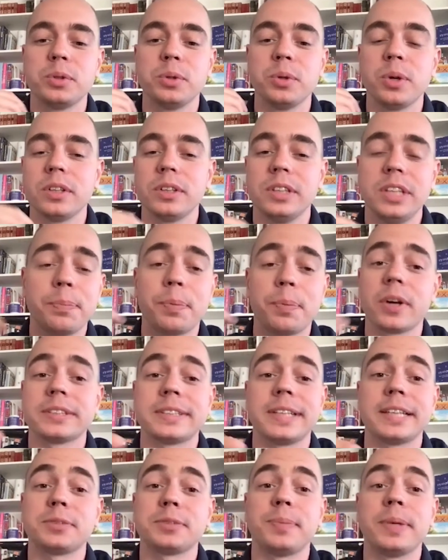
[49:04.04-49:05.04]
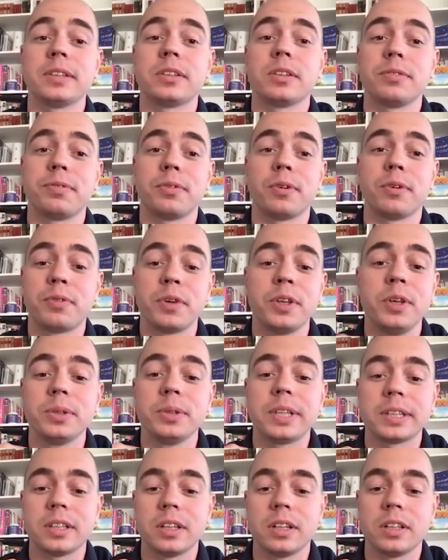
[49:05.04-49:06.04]
do a deeper assessment of a new
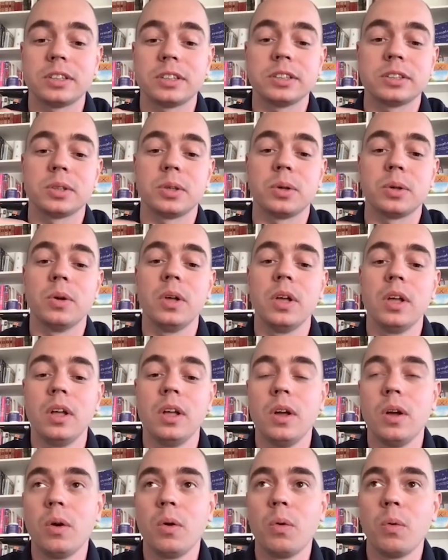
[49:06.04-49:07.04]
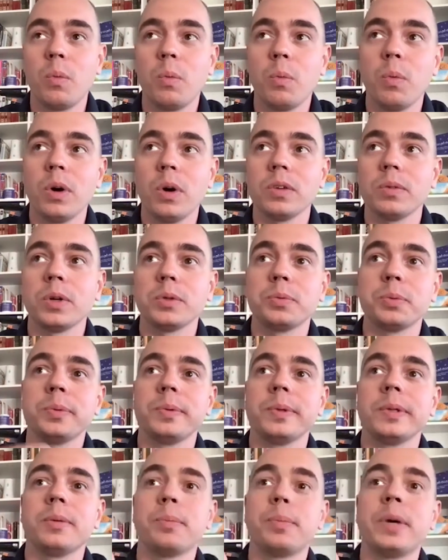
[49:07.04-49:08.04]
technology? So what would
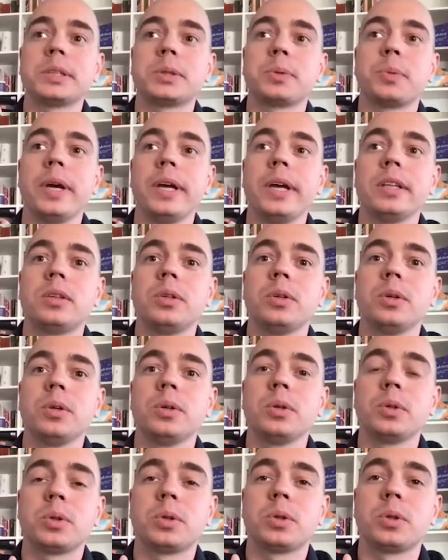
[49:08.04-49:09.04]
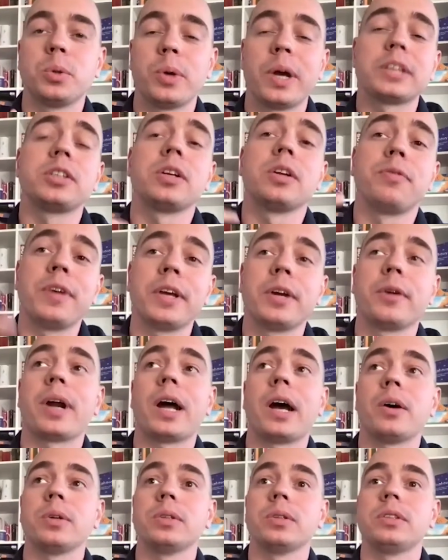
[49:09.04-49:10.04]
be the best way to actually figure
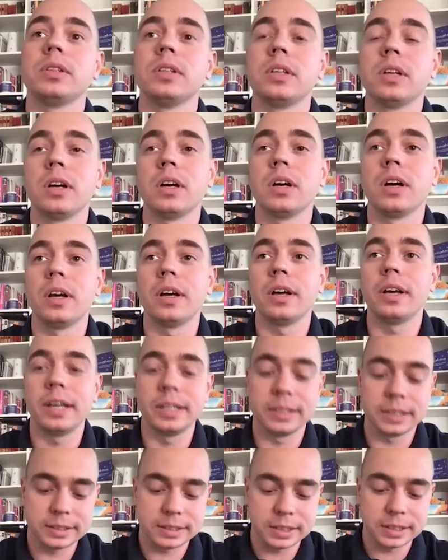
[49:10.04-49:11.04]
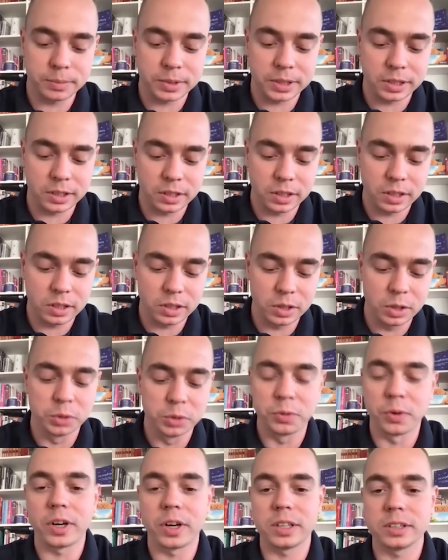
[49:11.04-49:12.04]
out is it something good
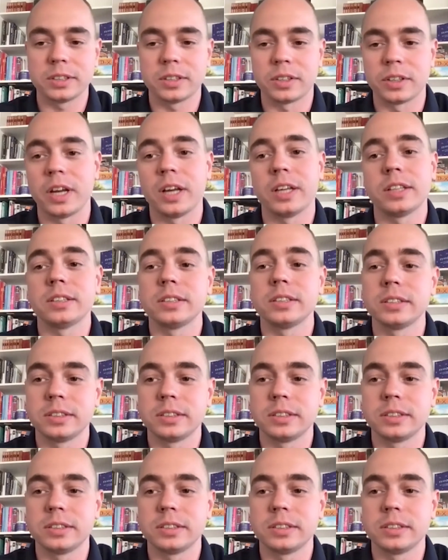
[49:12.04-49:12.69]
for us or not?